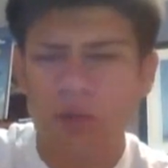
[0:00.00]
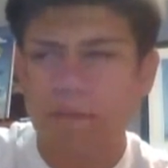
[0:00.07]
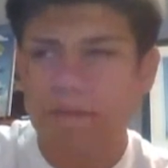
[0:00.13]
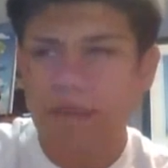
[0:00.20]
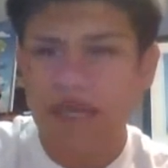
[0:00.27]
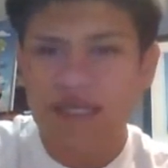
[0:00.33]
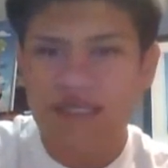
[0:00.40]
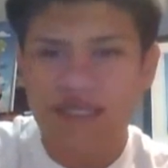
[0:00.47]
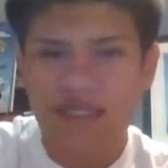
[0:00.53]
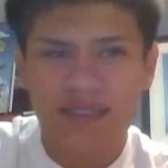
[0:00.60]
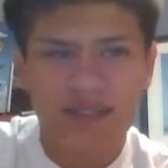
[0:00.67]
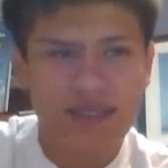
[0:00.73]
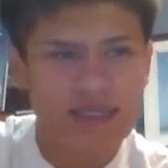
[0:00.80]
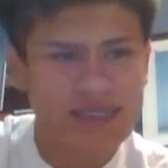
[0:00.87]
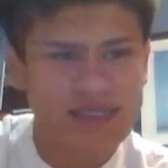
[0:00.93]
Basically,
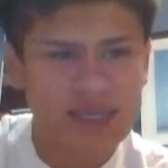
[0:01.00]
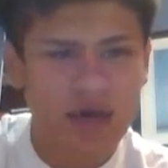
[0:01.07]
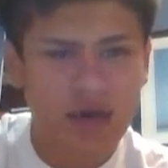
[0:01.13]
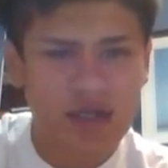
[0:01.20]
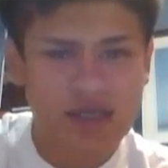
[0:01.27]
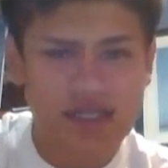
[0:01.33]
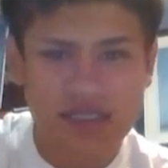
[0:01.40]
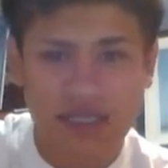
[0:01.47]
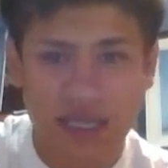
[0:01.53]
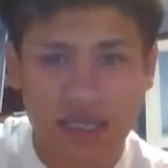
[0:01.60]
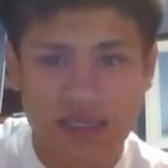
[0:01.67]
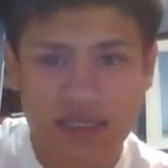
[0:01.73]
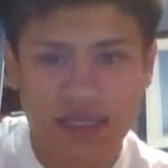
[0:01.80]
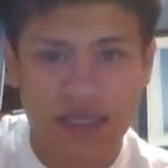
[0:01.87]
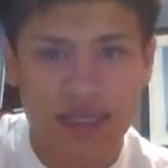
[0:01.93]
this is how I see
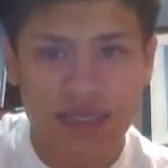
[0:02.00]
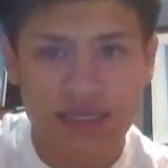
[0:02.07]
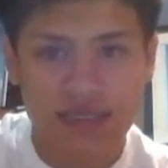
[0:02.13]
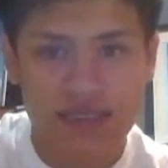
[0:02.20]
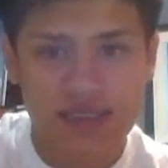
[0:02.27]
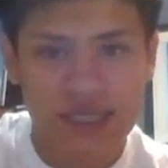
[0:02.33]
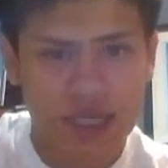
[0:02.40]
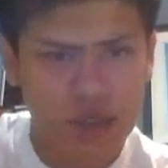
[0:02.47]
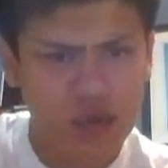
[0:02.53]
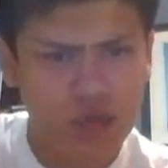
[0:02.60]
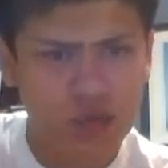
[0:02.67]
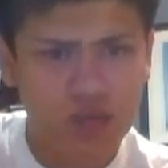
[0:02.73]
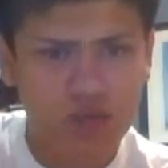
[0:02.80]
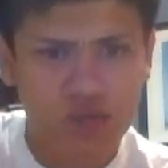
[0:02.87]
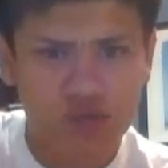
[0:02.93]
it.
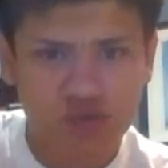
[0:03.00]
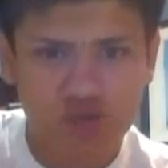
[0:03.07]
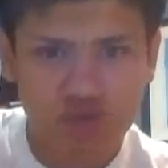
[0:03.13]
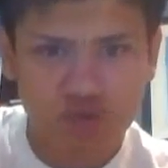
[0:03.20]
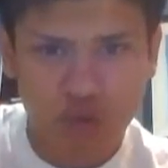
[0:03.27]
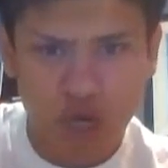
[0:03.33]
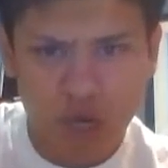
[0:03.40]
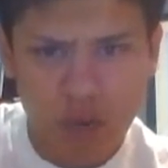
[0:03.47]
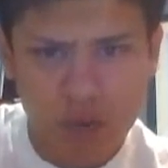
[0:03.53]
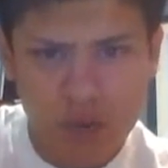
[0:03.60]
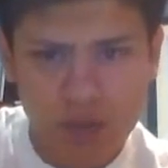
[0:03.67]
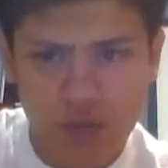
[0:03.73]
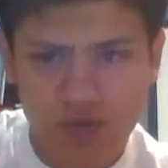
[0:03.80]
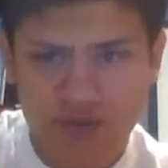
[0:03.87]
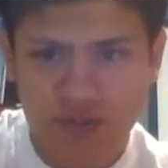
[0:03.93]
Daryl probably
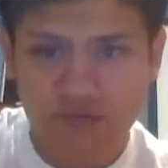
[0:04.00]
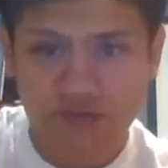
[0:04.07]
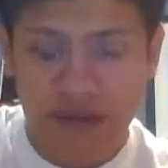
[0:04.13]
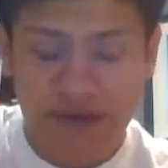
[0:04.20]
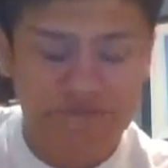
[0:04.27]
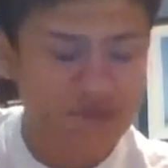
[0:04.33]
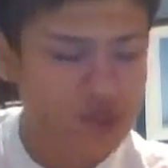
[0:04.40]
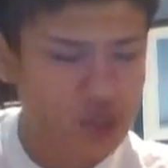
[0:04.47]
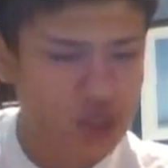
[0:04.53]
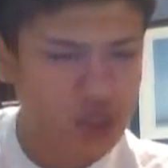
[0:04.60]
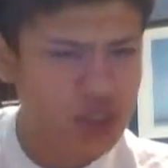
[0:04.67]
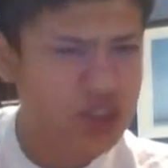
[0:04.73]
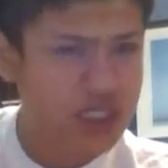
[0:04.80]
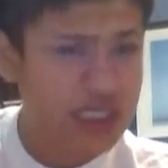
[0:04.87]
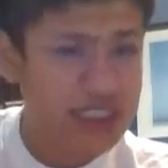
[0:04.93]
would have survived. There's a
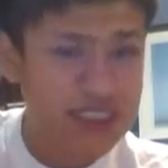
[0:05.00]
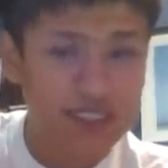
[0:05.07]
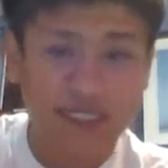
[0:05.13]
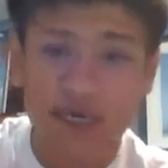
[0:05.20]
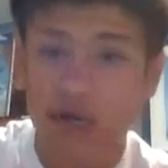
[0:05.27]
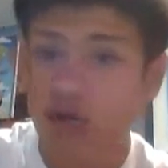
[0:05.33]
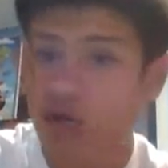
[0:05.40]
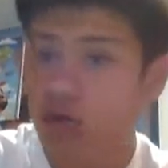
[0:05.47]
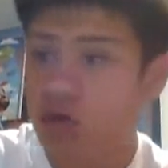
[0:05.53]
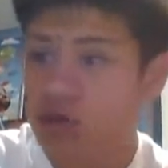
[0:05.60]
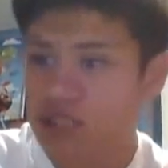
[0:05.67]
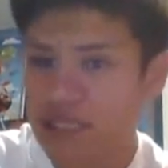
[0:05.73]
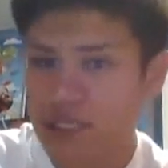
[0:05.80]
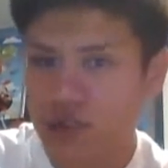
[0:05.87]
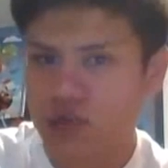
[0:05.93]
good chance Daryl
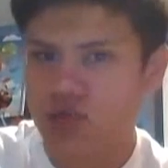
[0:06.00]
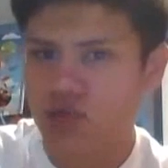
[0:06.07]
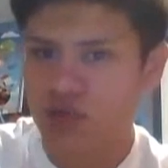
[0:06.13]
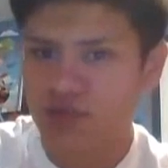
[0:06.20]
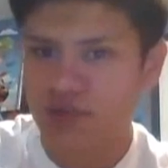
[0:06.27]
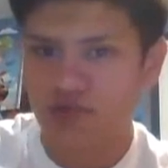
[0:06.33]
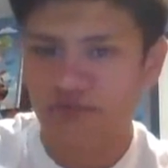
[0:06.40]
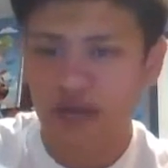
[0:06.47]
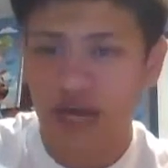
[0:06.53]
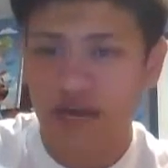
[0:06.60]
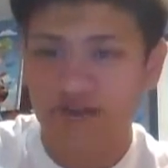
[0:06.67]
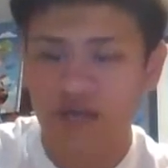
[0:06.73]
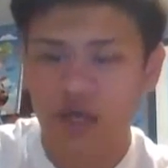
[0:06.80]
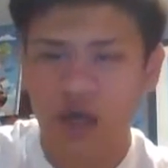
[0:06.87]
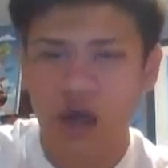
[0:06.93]
would have
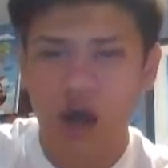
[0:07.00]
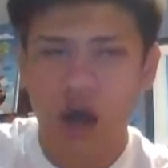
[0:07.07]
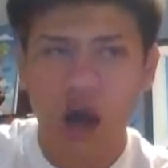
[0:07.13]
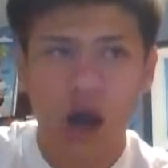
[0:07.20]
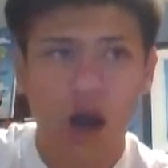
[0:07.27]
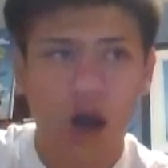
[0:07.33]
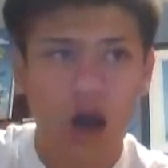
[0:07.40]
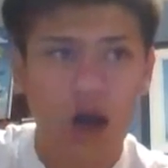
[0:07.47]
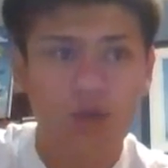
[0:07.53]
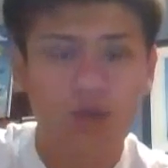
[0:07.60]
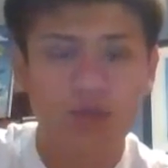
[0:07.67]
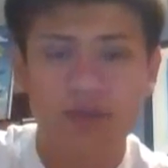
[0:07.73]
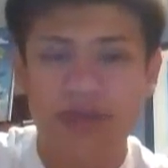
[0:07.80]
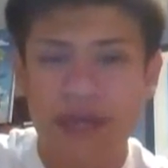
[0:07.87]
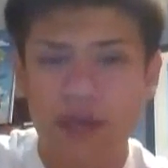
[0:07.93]
survived. To
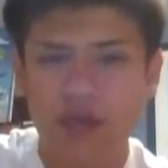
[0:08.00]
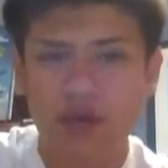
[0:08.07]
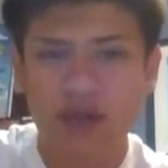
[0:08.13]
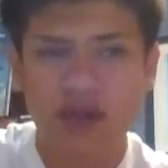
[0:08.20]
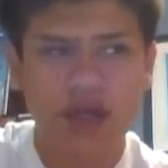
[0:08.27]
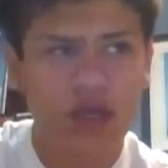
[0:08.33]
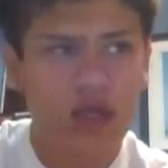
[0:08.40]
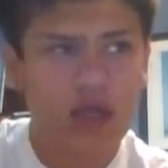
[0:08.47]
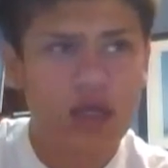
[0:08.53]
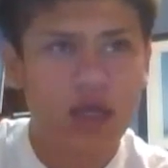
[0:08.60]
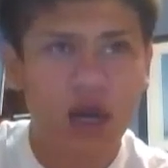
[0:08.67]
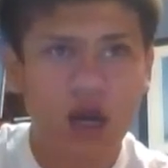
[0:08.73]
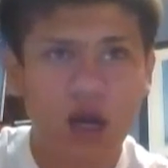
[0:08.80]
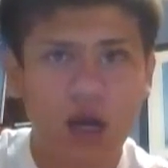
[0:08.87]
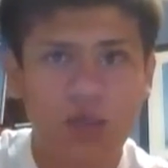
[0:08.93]
begin with,
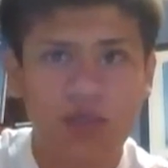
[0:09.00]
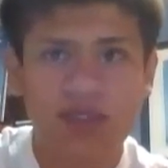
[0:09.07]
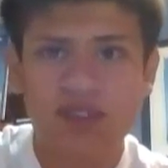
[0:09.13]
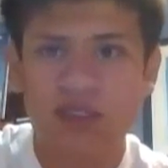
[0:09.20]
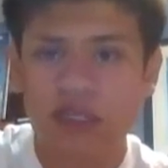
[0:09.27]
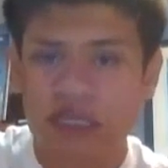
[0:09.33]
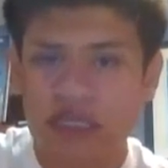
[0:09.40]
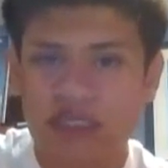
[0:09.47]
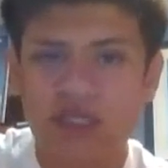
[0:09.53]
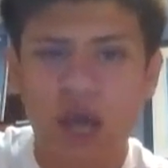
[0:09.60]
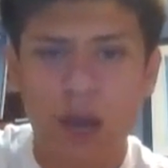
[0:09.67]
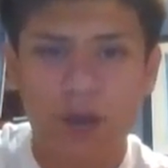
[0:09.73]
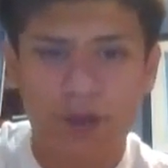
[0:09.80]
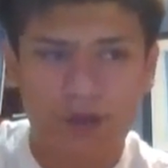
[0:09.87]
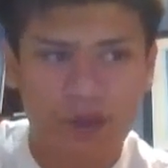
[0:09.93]
he's
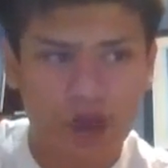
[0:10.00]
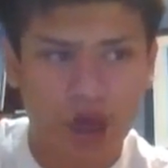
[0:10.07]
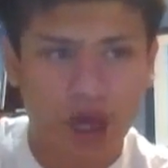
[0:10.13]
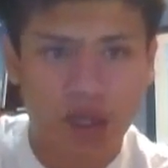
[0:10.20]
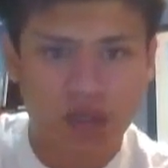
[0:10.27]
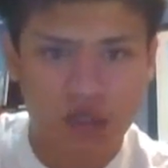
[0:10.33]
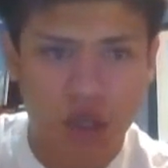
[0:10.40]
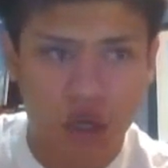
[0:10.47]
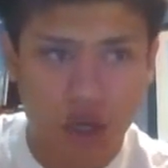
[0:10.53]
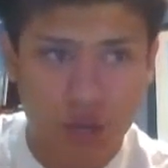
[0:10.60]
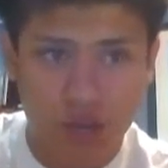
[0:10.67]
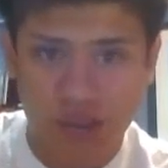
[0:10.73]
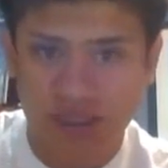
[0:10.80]
got plot armor.